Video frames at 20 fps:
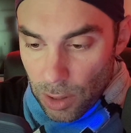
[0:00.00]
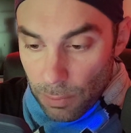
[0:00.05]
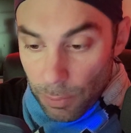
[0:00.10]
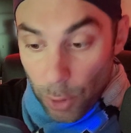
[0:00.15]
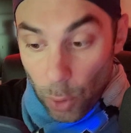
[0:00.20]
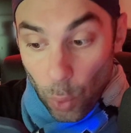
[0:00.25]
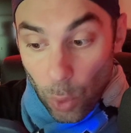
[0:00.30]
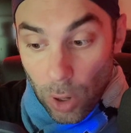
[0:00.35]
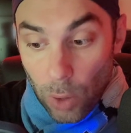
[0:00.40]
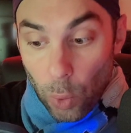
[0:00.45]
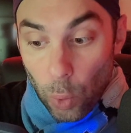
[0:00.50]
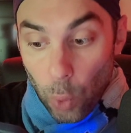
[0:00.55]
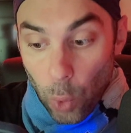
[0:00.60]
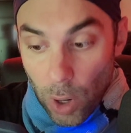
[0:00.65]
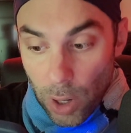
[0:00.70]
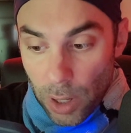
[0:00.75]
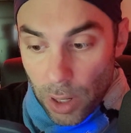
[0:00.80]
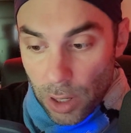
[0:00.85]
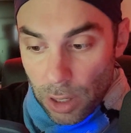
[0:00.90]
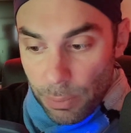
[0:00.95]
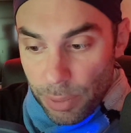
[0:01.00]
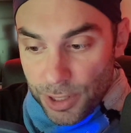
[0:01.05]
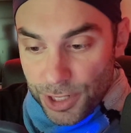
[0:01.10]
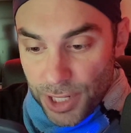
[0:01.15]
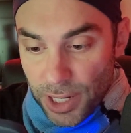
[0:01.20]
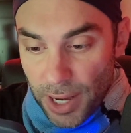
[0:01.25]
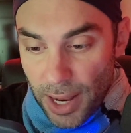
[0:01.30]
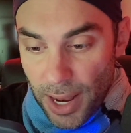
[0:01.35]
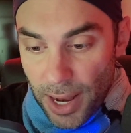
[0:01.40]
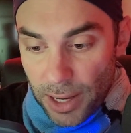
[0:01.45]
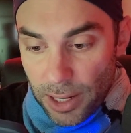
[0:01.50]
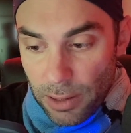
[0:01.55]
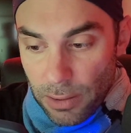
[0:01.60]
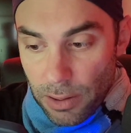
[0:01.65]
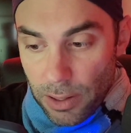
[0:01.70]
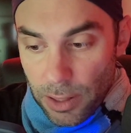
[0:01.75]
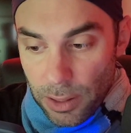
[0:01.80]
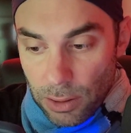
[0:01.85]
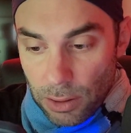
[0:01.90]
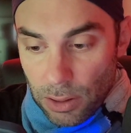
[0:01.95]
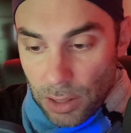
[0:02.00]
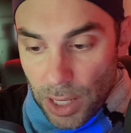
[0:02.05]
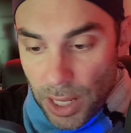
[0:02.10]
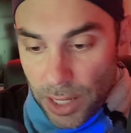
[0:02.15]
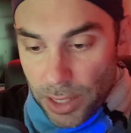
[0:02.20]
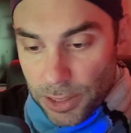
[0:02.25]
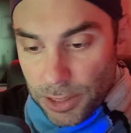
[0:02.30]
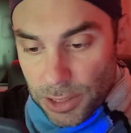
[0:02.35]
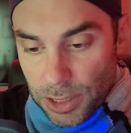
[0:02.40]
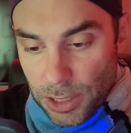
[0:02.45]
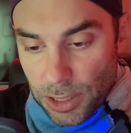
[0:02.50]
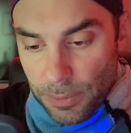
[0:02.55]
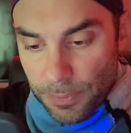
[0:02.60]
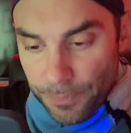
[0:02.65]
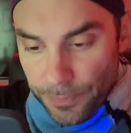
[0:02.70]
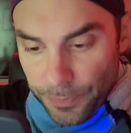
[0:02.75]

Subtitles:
but we're 100% accurate in all honesty.